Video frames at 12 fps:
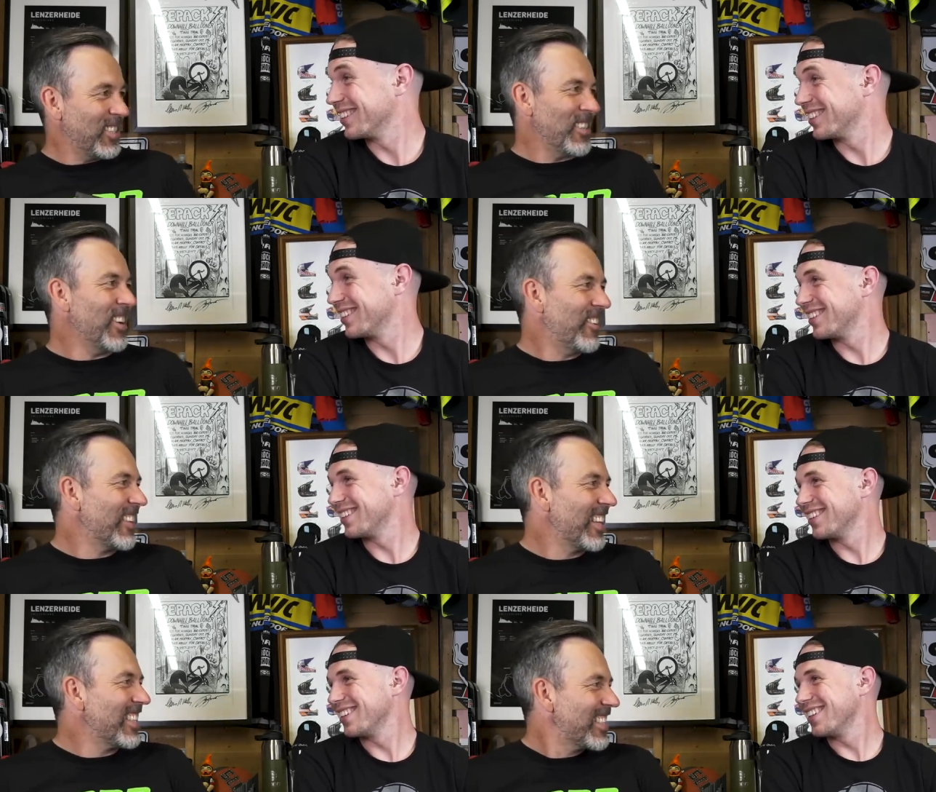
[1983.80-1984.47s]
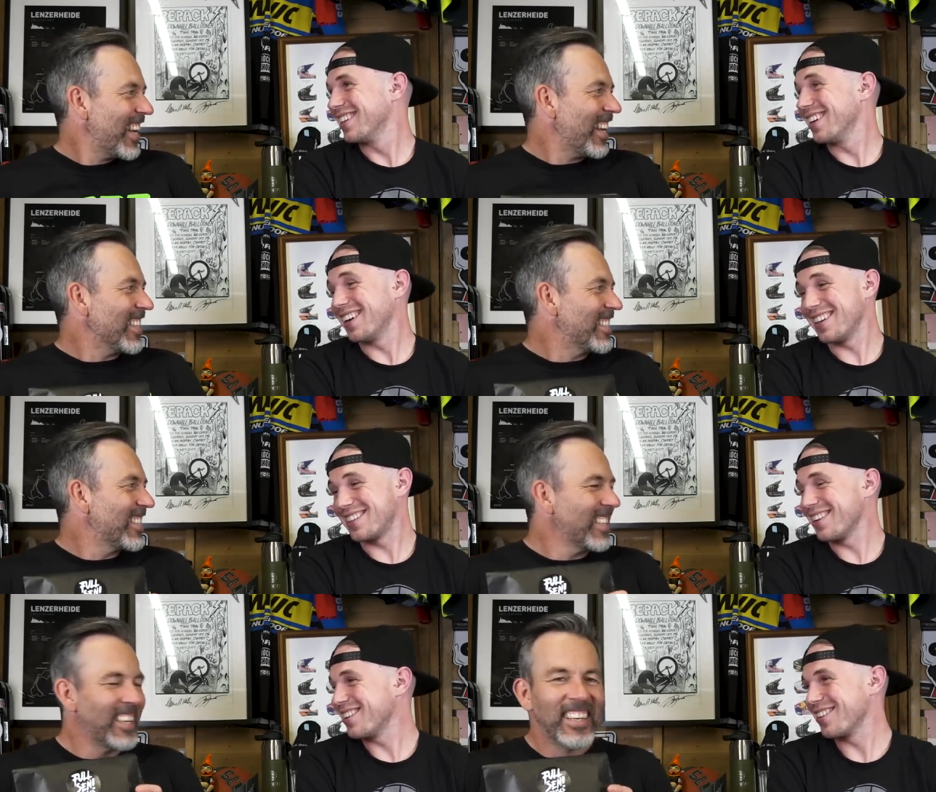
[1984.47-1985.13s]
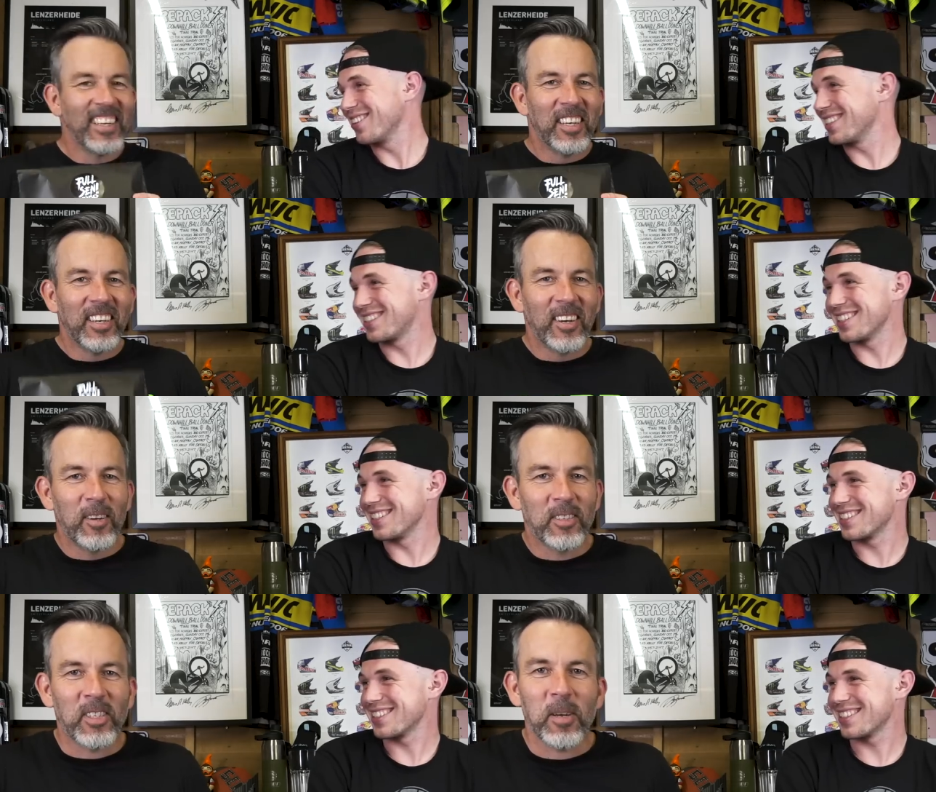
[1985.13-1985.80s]
Speaker 1: Do you know what this is? I don't know what this
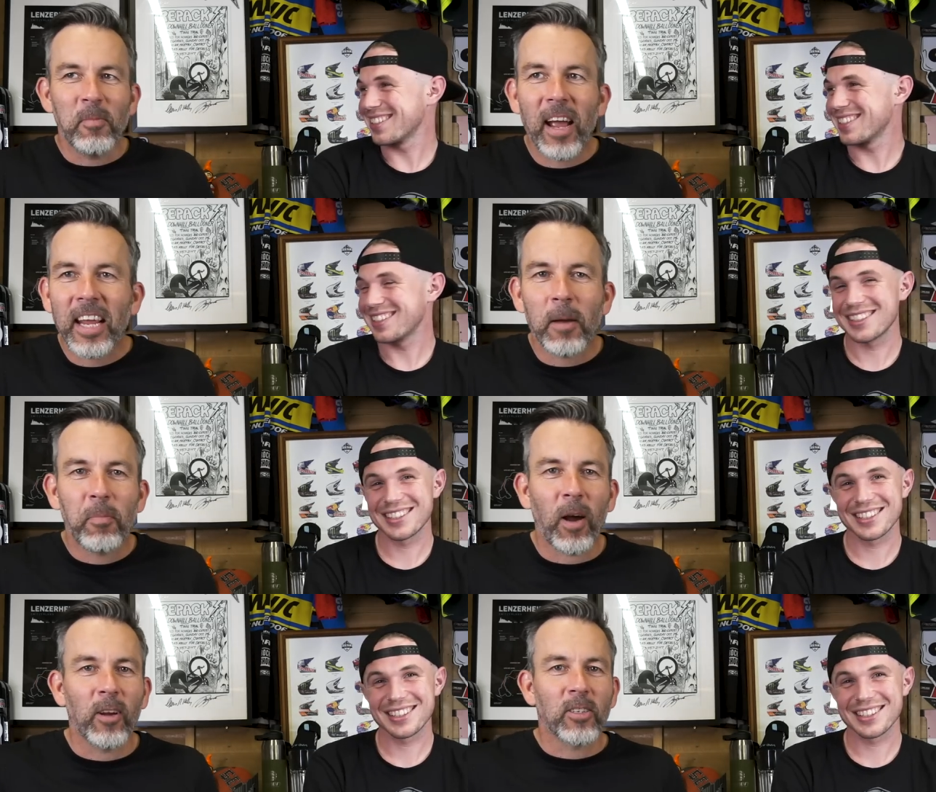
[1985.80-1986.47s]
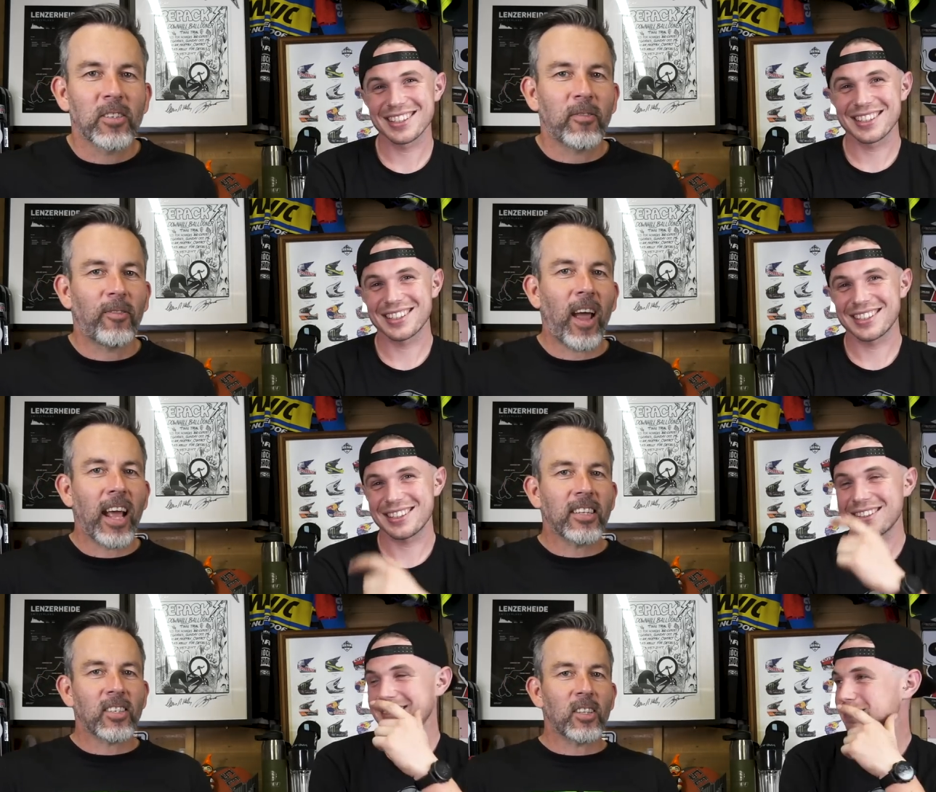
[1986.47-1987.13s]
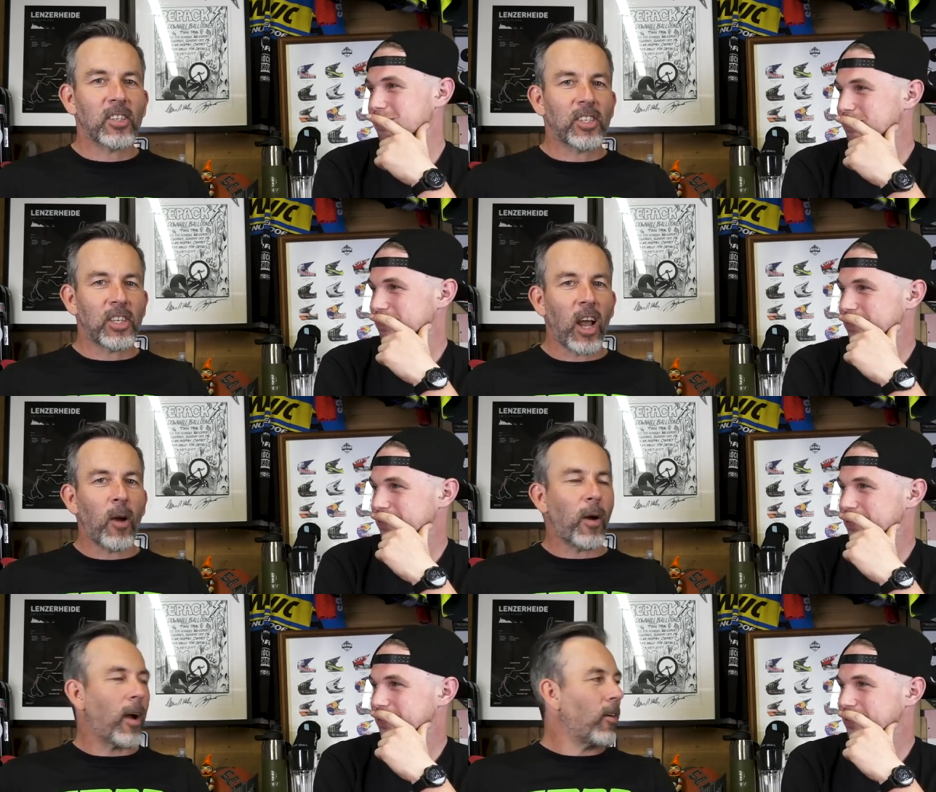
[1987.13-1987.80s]
is. Jamaica Post. Fans of the
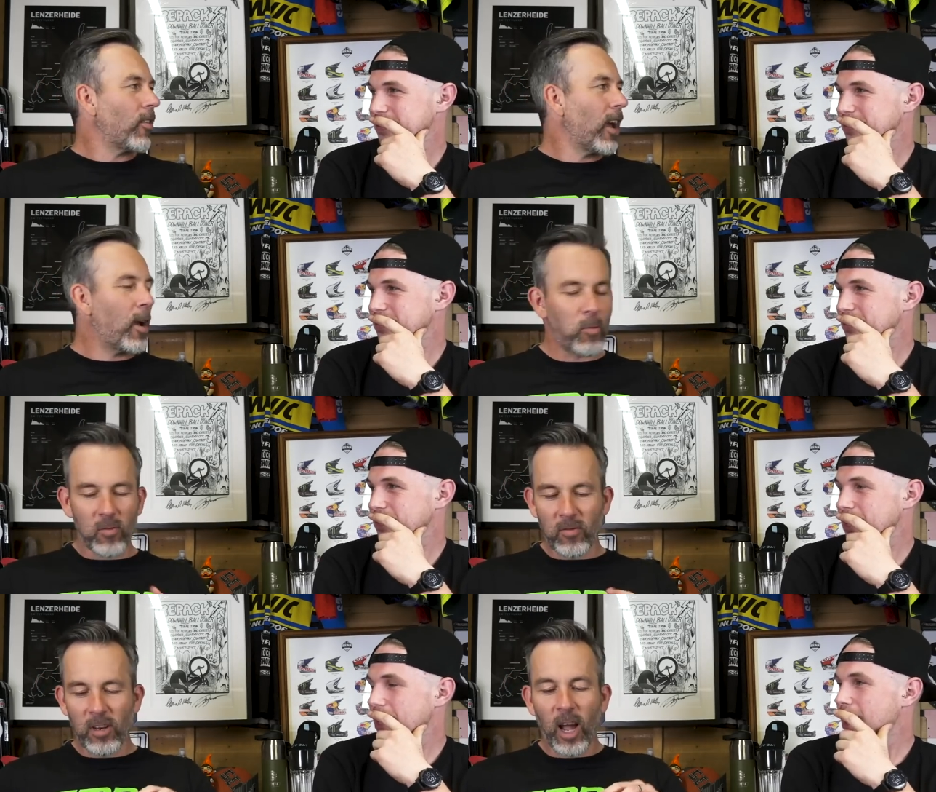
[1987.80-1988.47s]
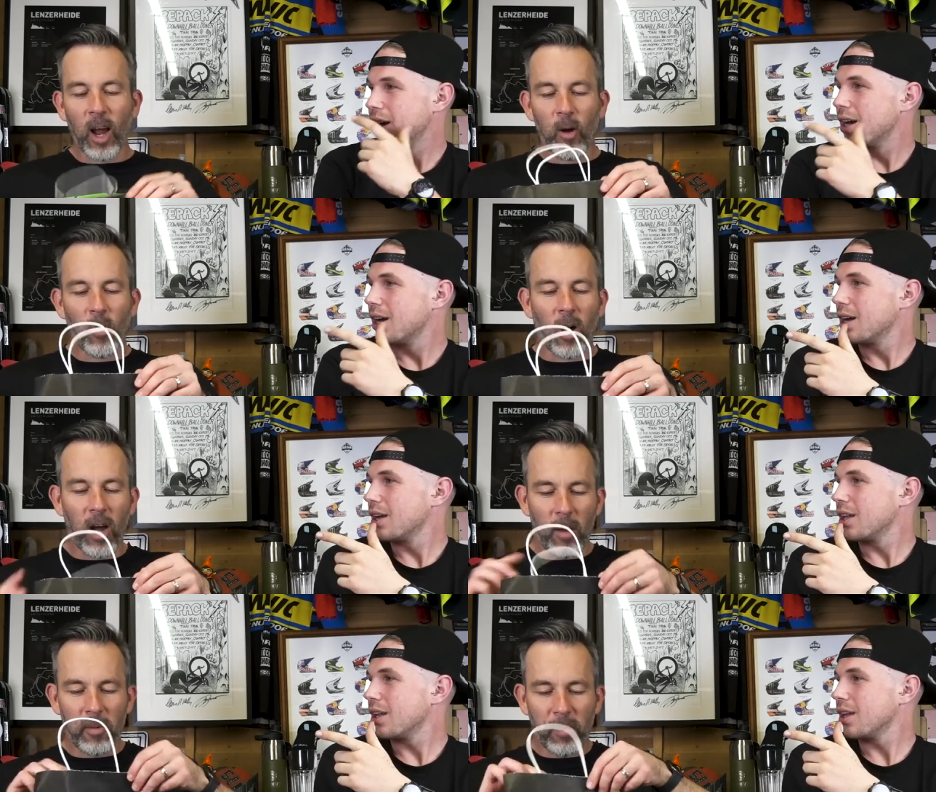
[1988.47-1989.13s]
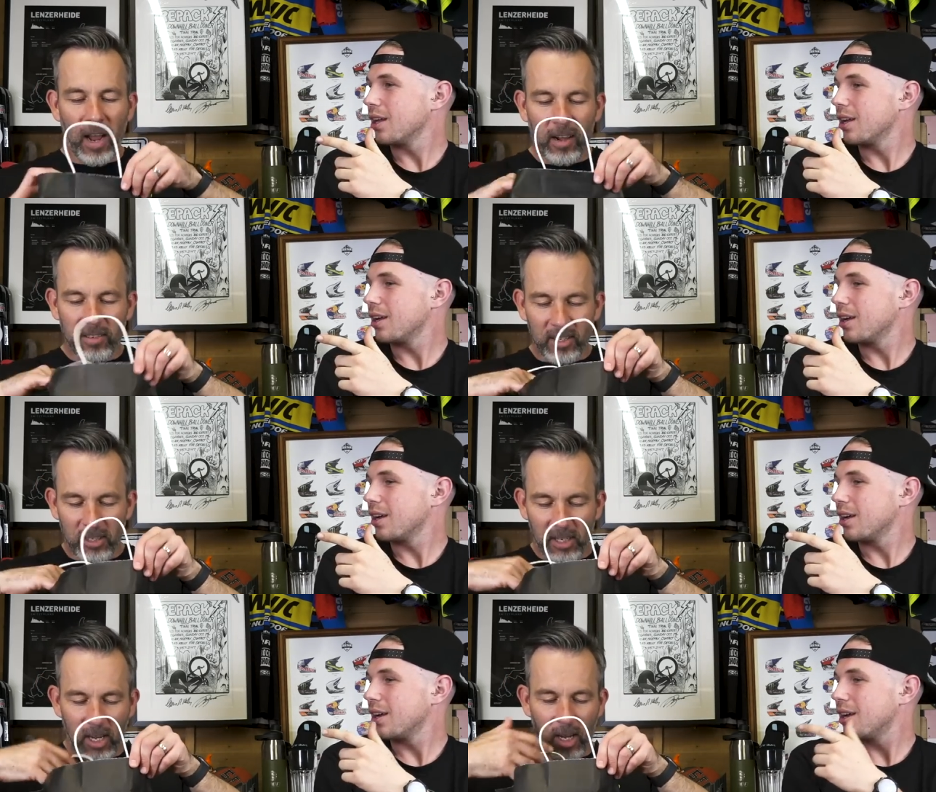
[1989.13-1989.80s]
show out there will know what I'm about
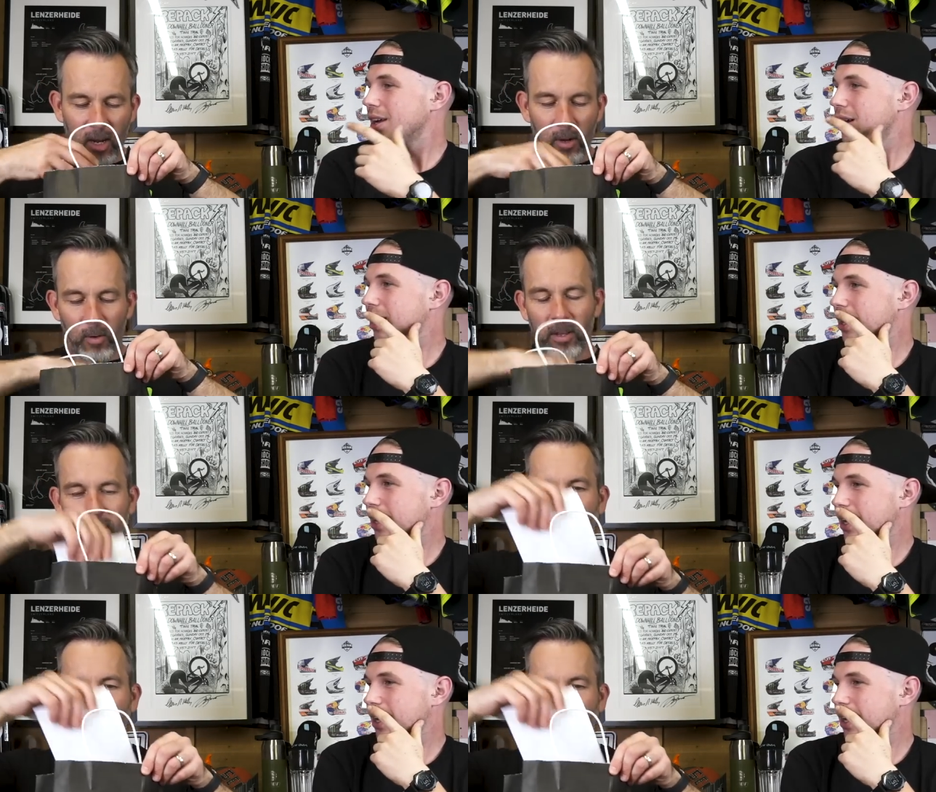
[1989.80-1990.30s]
to do.